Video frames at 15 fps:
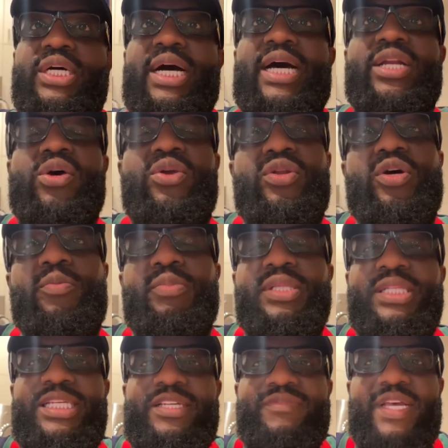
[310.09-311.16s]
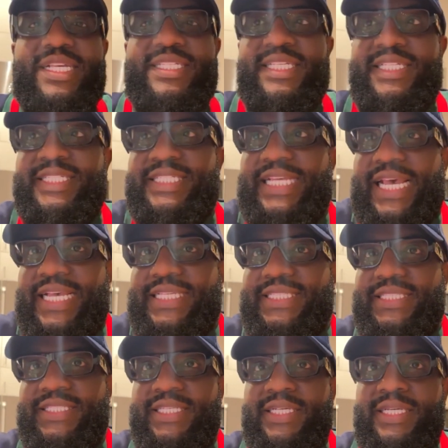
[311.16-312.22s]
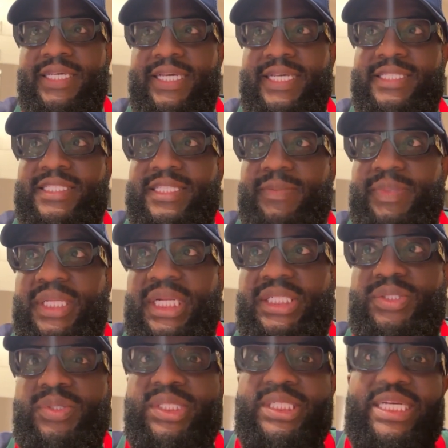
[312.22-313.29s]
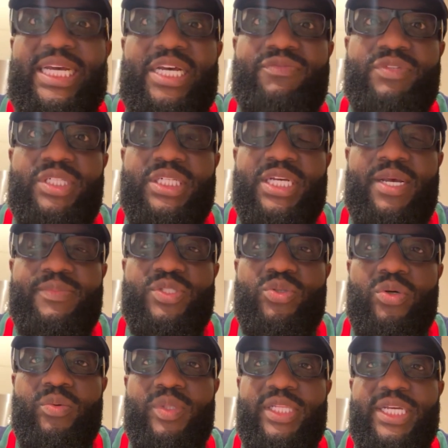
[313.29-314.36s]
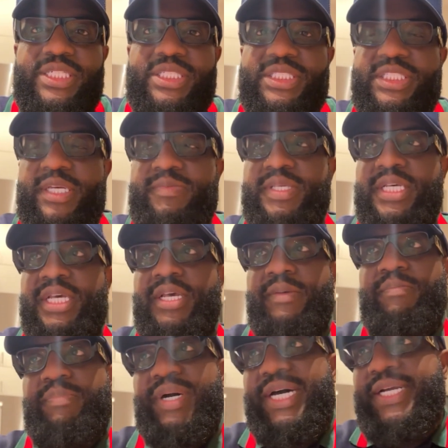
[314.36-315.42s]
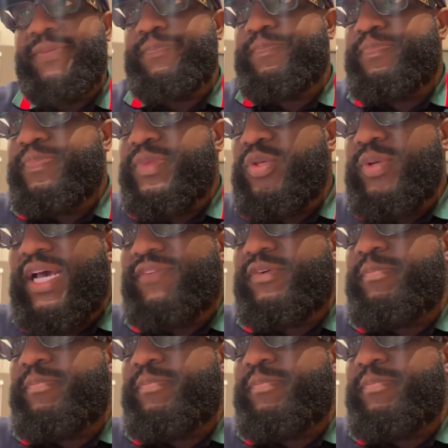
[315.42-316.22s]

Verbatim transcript: I know you don't believe that success is something that you can have when it comes to relationships, but you have a